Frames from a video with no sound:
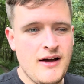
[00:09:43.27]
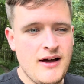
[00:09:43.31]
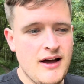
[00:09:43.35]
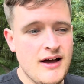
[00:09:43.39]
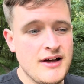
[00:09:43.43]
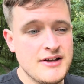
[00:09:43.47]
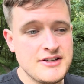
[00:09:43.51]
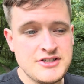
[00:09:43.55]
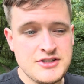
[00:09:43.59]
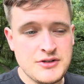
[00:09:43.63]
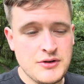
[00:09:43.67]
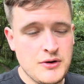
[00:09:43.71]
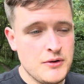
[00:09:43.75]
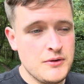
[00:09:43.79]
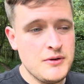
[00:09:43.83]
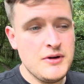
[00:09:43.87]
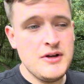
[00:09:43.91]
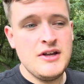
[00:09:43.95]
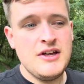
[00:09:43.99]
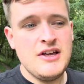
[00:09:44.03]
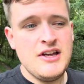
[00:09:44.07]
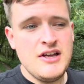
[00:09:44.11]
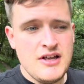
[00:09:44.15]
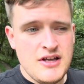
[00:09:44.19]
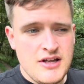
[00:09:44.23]
so
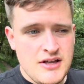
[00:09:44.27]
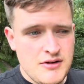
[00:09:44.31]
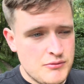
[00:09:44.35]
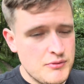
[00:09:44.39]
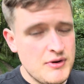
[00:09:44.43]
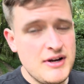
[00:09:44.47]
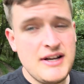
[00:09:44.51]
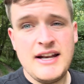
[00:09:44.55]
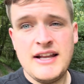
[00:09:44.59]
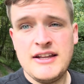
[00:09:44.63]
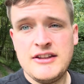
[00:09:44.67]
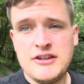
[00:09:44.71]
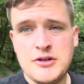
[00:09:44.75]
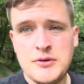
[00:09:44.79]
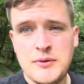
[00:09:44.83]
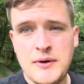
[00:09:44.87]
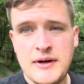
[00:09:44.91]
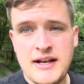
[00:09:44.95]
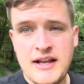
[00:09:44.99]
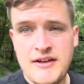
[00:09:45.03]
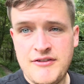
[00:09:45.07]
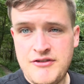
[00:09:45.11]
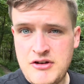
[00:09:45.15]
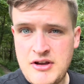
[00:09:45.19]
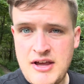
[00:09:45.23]
read into it
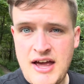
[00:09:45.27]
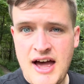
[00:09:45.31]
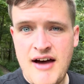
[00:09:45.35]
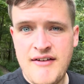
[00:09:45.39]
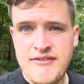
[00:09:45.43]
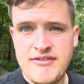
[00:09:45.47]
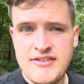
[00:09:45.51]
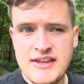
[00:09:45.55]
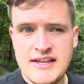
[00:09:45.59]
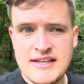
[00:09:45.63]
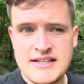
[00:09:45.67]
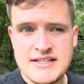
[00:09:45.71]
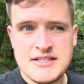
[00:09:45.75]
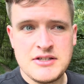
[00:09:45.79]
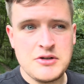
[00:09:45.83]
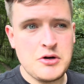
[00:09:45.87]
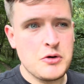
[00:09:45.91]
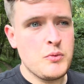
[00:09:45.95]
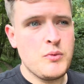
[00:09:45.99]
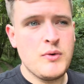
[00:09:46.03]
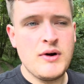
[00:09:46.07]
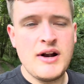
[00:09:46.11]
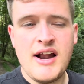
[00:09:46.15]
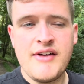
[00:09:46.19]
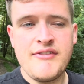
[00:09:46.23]
if you have this or
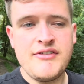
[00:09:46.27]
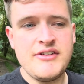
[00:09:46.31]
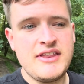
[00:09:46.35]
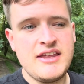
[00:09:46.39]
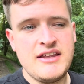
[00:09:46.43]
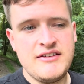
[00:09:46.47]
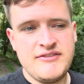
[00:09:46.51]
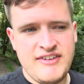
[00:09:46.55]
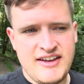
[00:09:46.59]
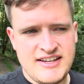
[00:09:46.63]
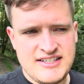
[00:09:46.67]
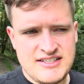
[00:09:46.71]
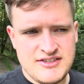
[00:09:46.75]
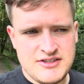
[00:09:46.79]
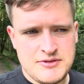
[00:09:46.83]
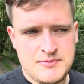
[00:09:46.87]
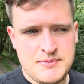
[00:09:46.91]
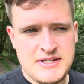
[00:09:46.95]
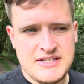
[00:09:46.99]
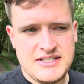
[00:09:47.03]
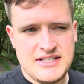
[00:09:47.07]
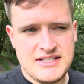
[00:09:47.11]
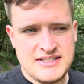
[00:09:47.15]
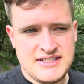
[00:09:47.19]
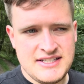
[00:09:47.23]
whatever the invasive
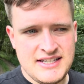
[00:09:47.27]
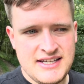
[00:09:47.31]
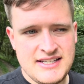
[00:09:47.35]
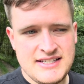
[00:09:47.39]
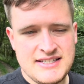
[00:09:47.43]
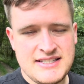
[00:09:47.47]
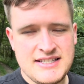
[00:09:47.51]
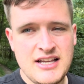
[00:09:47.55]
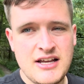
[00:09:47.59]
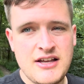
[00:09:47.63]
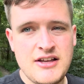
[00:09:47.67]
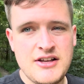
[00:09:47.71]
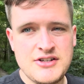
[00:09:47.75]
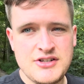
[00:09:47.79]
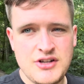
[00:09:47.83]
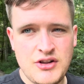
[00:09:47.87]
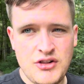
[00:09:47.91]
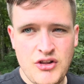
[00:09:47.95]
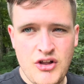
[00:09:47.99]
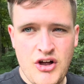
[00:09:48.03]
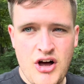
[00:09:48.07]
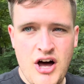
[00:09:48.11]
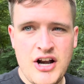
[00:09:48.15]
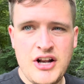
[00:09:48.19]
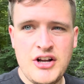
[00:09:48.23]
species is. There's a
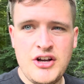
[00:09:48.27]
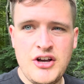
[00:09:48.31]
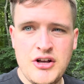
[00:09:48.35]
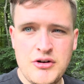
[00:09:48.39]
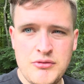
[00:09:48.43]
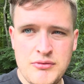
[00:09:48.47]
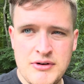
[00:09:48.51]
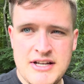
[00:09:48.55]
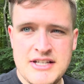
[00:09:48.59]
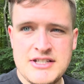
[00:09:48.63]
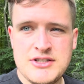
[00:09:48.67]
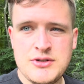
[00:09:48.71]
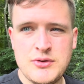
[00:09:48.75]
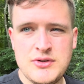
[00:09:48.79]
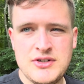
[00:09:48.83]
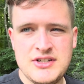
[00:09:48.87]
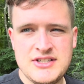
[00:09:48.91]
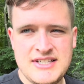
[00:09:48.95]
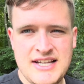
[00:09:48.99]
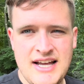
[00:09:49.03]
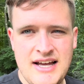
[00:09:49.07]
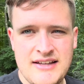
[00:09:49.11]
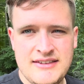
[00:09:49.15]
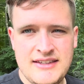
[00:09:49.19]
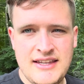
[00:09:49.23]
lot of good resources
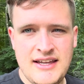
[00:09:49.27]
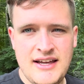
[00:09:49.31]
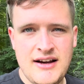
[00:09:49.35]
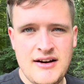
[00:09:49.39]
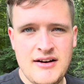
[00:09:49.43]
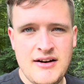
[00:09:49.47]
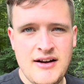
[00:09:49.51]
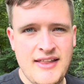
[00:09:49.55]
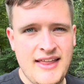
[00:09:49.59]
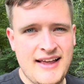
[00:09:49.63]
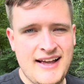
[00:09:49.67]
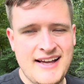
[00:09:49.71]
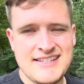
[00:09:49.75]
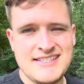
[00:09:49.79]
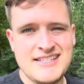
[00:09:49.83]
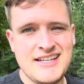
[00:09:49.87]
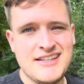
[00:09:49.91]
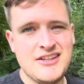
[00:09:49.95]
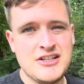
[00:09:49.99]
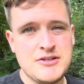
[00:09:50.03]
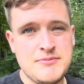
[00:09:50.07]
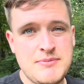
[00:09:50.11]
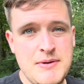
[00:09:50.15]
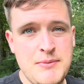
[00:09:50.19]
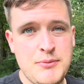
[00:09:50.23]
out there. Like I said,
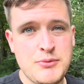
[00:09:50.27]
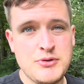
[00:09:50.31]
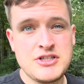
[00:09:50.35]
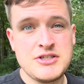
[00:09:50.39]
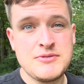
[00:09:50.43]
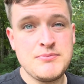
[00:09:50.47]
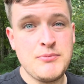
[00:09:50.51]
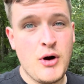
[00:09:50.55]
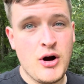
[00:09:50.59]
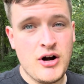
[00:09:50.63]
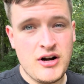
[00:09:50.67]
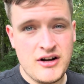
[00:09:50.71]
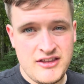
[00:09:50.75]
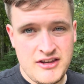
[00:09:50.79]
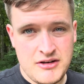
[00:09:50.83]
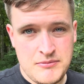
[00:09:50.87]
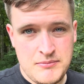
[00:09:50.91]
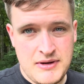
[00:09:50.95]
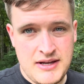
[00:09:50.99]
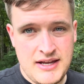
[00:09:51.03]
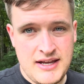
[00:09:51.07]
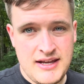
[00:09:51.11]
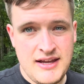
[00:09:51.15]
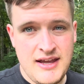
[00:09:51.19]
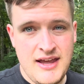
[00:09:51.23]
there's people smarter than
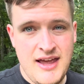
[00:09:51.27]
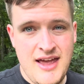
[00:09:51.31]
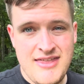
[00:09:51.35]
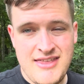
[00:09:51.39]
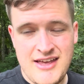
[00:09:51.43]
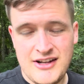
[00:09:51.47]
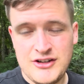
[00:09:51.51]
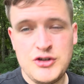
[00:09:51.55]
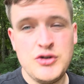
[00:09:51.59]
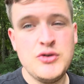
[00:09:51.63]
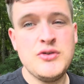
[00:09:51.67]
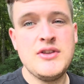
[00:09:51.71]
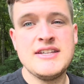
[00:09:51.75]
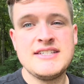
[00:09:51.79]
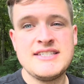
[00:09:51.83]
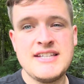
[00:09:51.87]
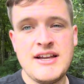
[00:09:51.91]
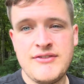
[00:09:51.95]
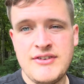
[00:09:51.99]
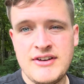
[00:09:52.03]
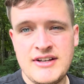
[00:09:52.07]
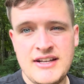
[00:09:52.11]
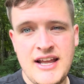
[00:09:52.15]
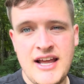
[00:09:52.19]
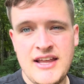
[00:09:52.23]
me that do this
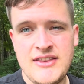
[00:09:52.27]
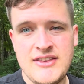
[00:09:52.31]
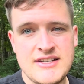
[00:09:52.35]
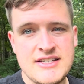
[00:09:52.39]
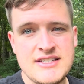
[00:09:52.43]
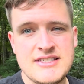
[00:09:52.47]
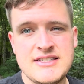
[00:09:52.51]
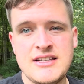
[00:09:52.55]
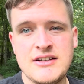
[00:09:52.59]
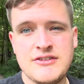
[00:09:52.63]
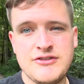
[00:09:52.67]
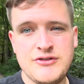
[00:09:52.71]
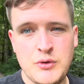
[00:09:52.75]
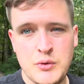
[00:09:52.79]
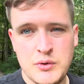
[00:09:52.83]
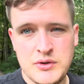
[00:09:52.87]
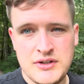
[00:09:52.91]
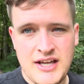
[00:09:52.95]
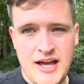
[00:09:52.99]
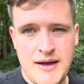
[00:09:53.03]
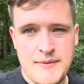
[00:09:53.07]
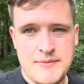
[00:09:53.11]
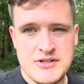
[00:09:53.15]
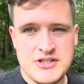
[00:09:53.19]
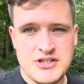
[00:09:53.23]
every day. This is their
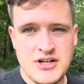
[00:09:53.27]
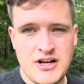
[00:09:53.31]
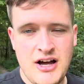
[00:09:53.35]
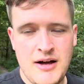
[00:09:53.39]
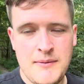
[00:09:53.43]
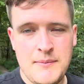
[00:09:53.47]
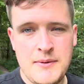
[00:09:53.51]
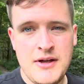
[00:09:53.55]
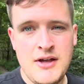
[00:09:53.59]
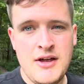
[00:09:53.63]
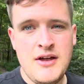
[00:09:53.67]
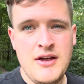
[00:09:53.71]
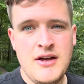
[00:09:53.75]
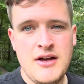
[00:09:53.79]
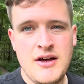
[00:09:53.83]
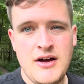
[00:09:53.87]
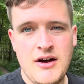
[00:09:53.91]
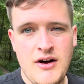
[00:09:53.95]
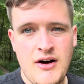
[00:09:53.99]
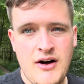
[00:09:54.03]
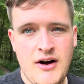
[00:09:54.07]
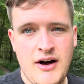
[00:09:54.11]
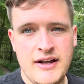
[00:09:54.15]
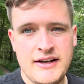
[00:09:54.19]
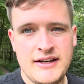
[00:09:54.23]
full-time job
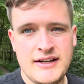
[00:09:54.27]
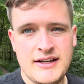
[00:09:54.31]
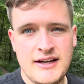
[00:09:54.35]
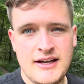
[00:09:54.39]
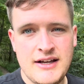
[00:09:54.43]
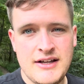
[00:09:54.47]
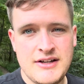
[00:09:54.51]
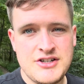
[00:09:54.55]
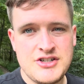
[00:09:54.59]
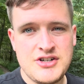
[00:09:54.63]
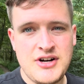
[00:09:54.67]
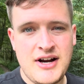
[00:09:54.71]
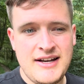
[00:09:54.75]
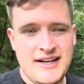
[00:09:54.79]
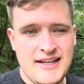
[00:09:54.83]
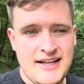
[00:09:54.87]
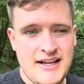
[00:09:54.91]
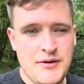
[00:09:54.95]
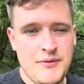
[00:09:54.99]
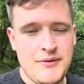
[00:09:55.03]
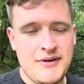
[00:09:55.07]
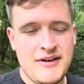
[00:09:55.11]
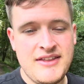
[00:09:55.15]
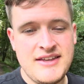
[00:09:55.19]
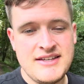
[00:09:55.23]
on trying to get
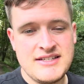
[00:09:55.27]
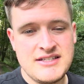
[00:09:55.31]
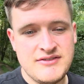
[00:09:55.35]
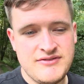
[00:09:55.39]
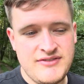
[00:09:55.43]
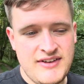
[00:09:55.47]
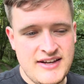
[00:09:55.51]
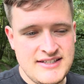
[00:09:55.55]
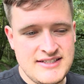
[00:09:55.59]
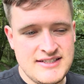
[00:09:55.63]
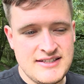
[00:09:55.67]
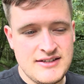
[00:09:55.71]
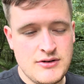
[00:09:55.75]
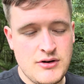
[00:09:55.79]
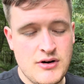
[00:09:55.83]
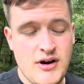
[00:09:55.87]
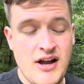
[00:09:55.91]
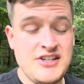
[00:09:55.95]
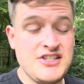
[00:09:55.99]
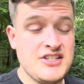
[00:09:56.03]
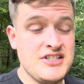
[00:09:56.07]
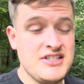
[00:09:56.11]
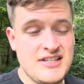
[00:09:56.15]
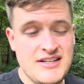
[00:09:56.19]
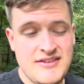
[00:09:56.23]
rid of these invasive, or I
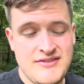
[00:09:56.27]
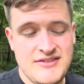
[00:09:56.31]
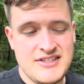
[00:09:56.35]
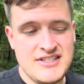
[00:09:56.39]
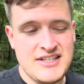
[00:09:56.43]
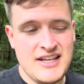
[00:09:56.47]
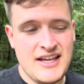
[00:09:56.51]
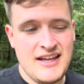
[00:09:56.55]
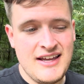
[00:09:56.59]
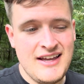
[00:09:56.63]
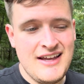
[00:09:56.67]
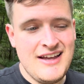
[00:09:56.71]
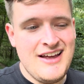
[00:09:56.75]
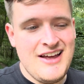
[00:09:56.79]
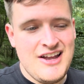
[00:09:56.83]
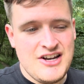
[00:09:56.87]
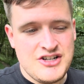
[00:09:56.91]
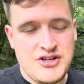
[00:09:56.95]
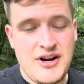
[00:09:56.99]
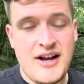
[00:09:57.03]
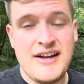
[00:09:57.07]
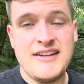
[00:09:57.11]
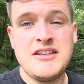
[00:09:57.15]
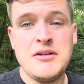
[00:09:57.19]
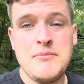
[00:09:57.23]
should even say
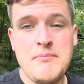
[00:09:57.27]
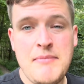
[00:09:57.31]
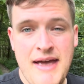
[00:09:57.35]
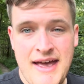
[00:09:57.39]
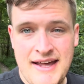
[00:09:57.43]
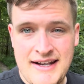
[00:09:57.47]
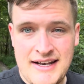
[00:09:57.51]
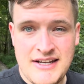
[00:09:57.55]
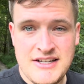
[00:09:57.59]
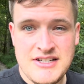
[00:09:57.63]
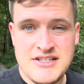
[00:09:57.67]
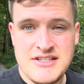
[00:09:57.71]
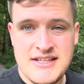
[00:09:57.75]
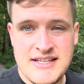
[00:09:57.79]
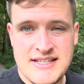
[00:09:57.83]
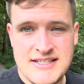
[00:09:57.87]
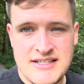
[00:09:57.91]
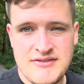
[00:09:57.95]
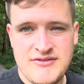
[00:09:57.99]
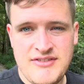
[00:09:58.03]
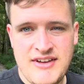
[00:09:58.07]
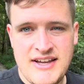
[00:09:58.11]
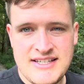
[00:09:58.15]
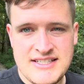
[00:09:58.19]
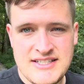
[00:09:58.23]
trying to manage these
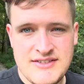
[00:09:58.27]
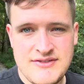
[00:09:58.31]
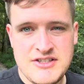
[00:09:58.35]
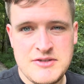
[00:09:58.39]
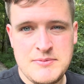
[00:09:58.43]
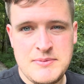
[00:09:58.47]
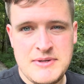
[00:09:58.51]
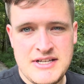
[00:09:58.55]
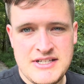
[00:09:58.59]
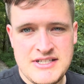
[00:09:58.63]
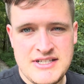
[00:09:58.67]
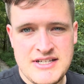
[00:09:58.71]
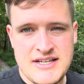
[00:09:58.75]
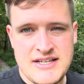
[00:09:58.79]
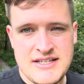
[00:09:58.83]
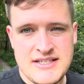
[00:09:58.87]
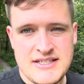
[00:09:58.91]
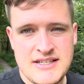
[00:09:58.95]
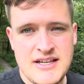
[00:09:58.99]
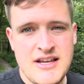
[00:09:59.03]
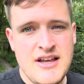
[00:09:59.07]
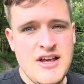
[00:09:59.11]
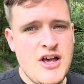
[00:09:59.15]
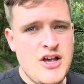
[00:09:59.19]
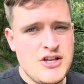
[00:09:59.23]
invasive species.
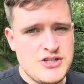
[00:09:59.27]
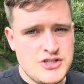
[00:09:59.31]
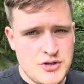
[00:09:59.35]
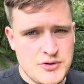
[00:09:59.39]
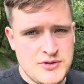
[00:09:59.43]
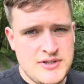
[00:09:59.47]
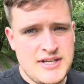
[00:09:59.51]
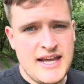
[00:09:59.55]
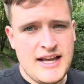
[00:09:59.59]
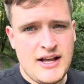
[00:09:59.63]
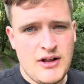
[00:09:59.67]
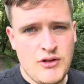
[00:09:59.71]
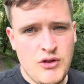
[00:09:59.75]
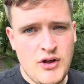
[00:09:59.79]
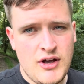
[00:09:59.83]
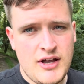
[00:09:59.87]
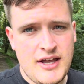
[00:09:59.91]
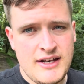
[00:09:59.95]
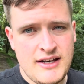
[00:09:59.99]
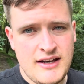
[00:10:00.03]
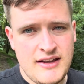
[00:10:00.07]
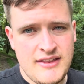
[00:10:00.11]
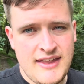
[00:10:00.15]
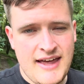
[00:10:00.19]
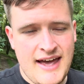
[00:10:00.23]
So take a look
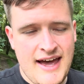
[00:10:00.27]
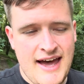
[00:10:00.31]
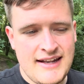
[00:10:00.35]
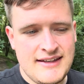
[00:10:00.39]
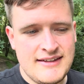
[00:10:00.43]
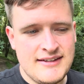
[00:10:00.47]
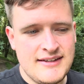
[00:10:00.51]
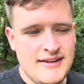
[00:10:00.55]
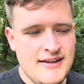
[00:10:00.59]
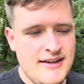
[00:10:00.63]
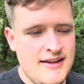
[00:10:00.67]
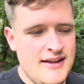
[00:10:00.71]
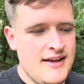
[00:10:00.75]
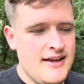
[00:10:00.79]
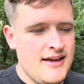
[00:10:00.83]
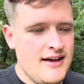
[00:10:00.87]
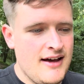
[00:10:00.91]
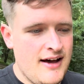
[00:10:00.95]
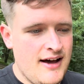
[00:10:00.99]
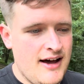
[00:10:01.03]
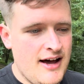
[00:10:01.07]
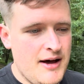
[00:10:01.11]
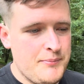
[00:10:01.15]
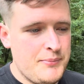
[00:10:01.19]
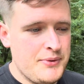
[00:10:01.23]
into that.
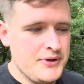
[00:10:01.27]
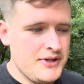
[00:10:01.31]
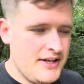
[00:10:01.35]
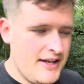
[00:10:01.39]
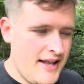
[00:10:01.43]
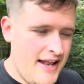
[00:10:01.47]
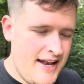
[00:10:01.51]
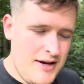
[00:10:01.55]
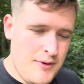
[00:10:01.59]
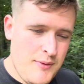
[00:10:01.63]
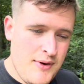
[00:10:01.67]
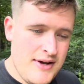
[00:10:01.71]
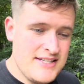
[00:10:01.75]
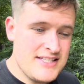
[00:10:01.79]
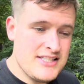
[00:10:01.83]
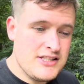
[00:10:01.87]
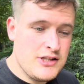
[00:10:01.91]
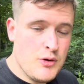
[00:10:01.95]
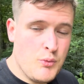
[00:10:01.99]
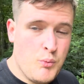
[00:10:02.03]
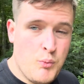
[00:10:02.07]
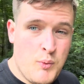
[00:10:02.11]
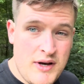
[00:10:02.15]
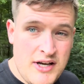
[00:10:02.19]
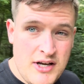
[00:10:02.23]
But anyways, the
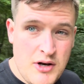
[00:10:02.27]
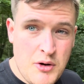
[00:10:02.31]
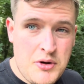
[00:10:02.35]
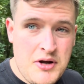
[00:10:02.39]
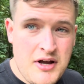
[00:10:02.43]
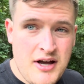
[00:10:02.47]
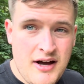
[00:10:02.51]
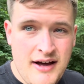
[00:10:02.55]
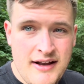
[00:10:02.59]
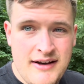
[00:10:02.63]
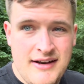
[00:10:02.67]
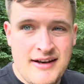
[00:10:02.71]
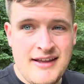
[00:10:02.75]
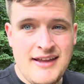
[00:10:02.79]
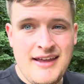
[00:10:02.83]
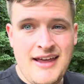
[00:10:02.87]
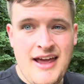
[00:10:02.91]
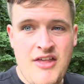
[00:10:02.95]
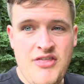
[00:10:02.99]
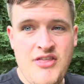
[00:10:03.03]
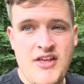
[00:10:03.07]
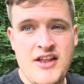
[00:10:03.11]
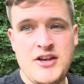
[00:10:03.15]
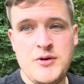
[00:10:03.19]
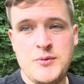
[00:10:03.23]
window cut,
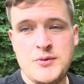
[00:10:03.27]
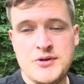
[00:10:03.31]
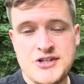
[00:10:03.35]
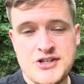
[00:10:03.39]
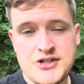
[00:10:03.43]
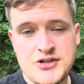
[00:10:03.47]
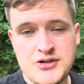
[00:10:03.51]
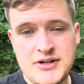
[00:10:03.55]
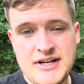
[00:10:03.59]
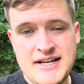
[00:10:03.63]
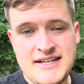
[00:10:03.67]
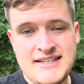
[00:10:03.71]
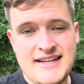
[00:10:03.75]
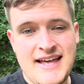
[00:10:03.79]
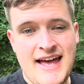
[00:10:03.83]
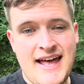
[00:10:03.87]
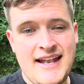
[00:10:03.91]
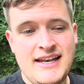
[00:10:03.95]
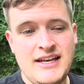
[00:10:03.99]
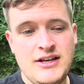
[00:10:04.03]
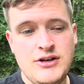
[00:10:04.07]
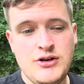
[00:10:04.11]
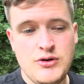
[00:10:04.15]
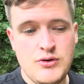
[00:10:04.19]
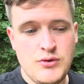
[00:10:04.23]
and then you would treat
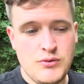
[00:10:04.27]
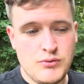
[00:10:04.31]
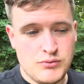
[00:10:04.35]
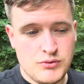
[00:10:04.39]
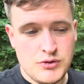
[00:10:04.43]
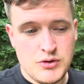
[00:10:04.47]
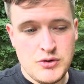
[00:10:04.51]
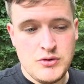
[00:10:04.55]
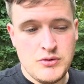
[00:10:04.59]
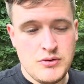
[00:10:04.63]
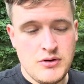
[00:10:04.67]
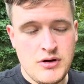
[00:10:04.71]
any new